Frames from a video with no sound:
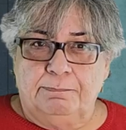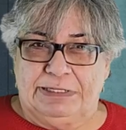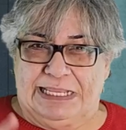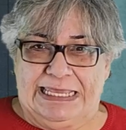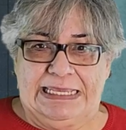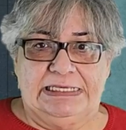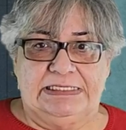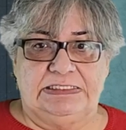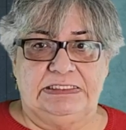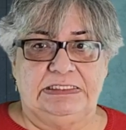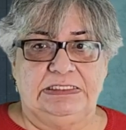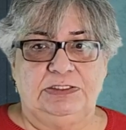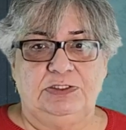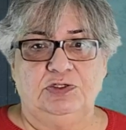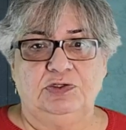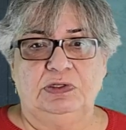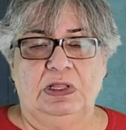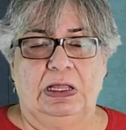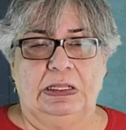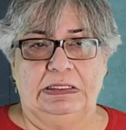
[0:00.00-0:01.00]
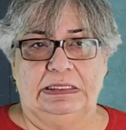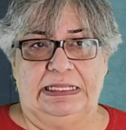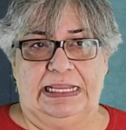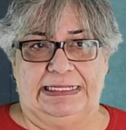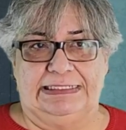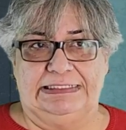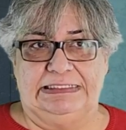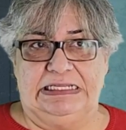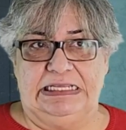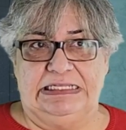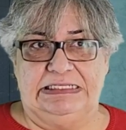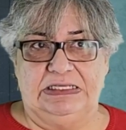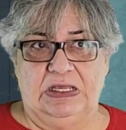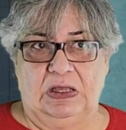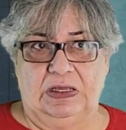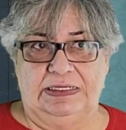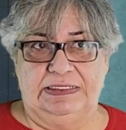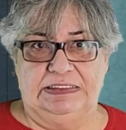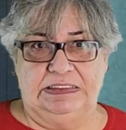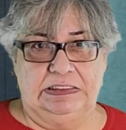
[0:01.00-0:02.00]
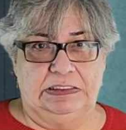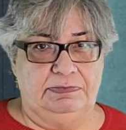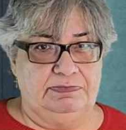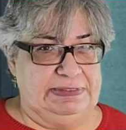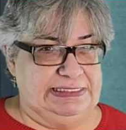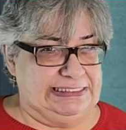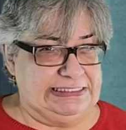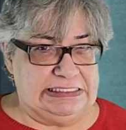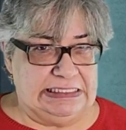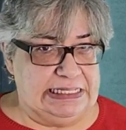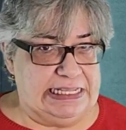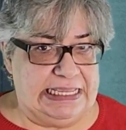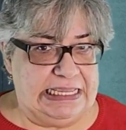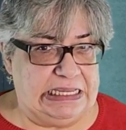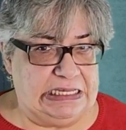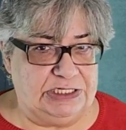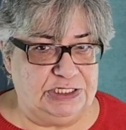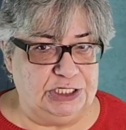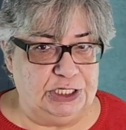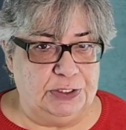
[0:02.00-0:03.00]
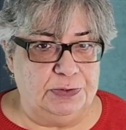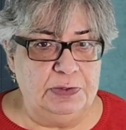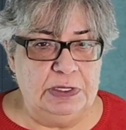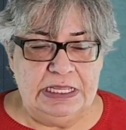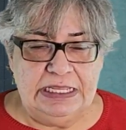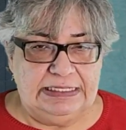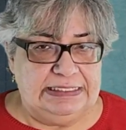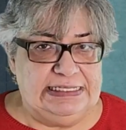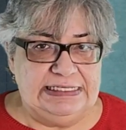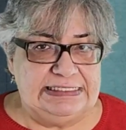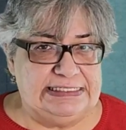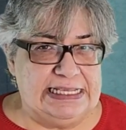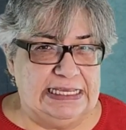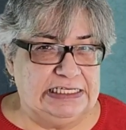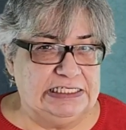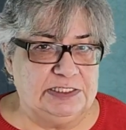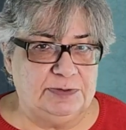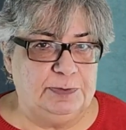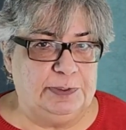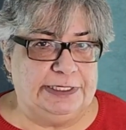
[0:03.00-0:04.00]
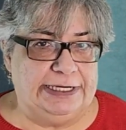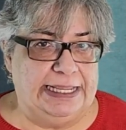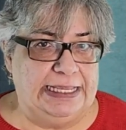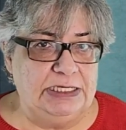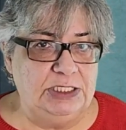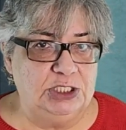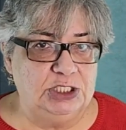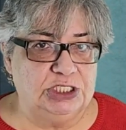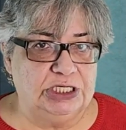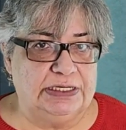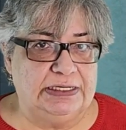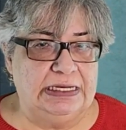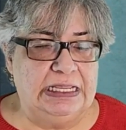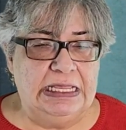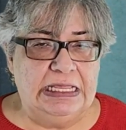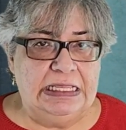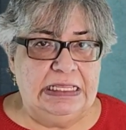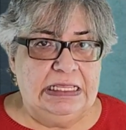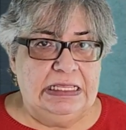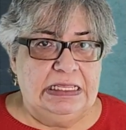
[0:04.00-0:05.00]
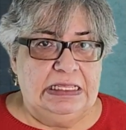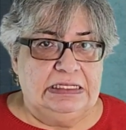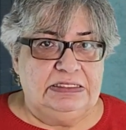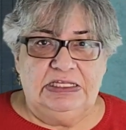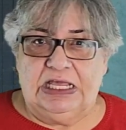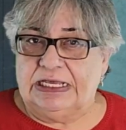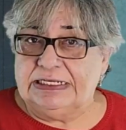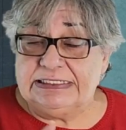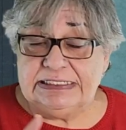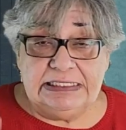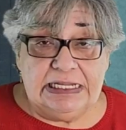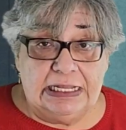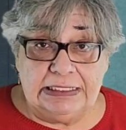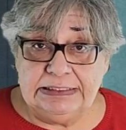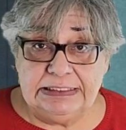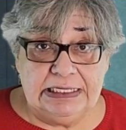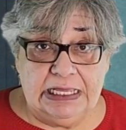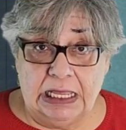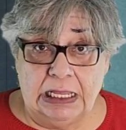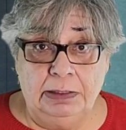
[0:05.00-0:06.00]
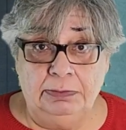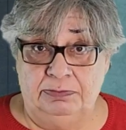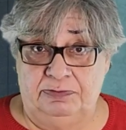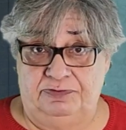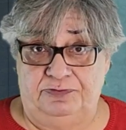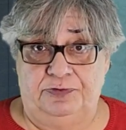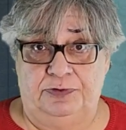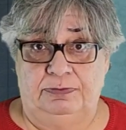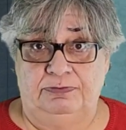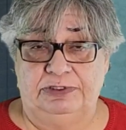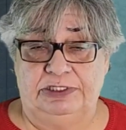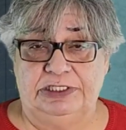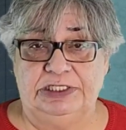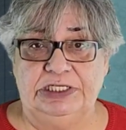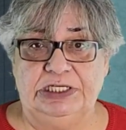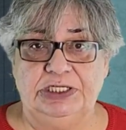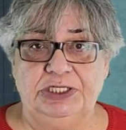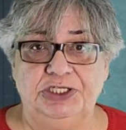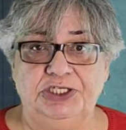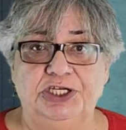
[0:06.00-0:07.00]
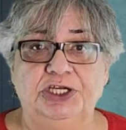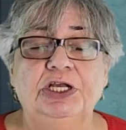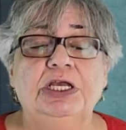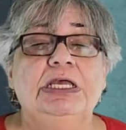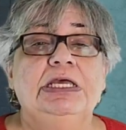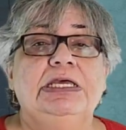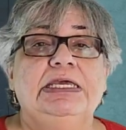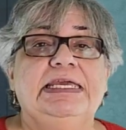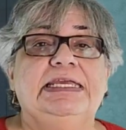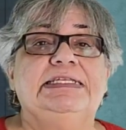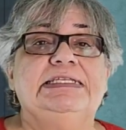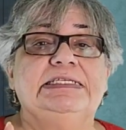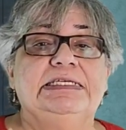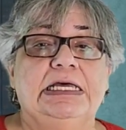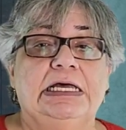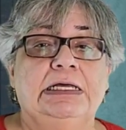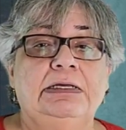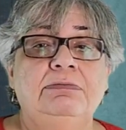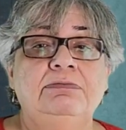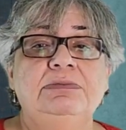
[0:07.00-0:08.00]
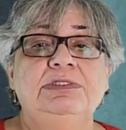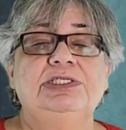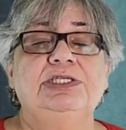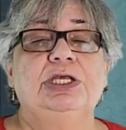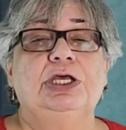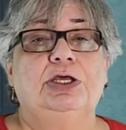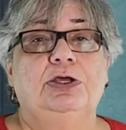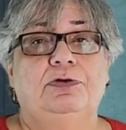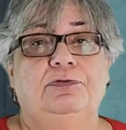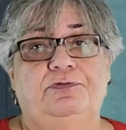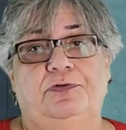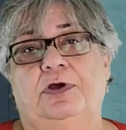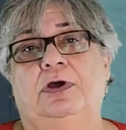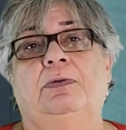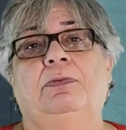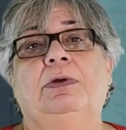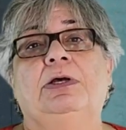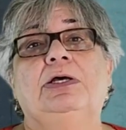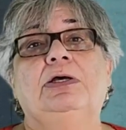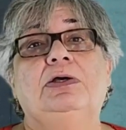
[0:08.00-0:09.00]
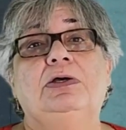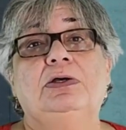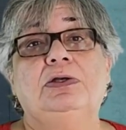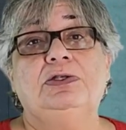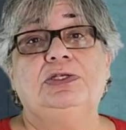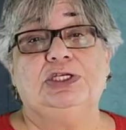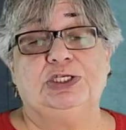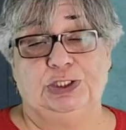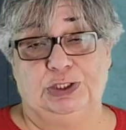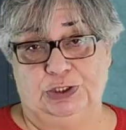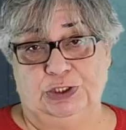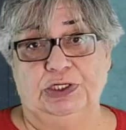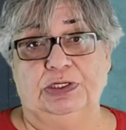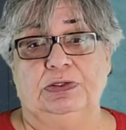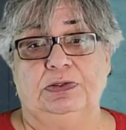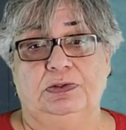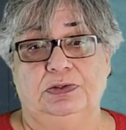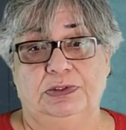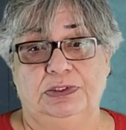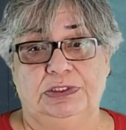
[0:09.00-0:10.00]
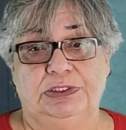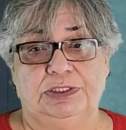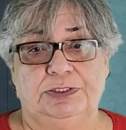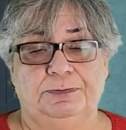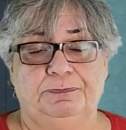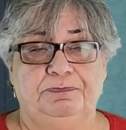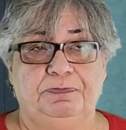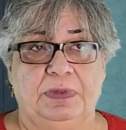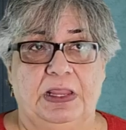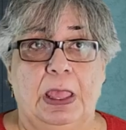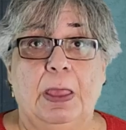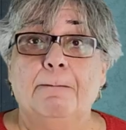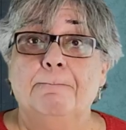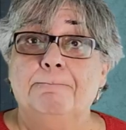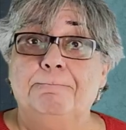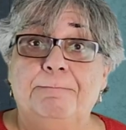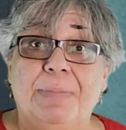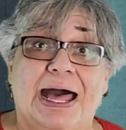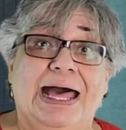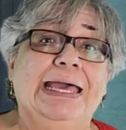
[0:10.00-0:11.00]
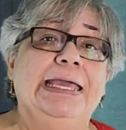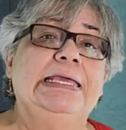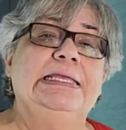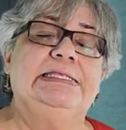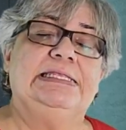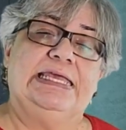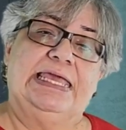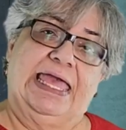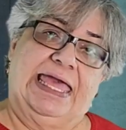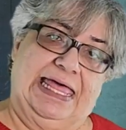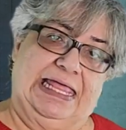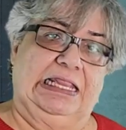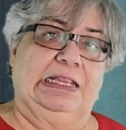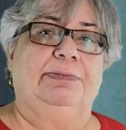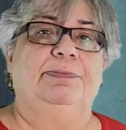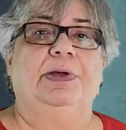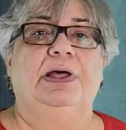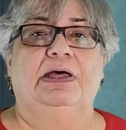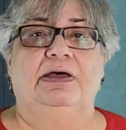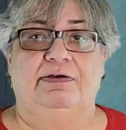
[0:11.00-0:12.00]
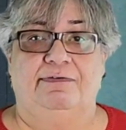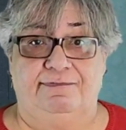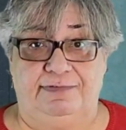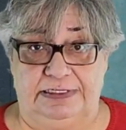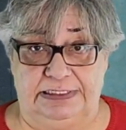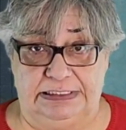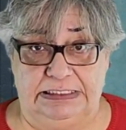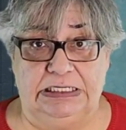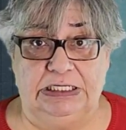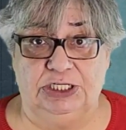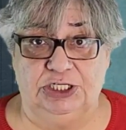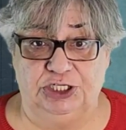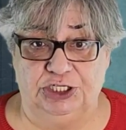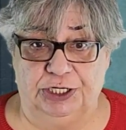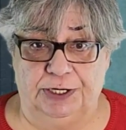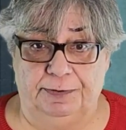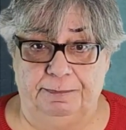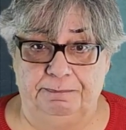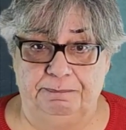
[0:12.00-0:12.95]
Please do not let the title mislead you. This explanation does not come from the teacher, it comes from the students by the help of the teacher.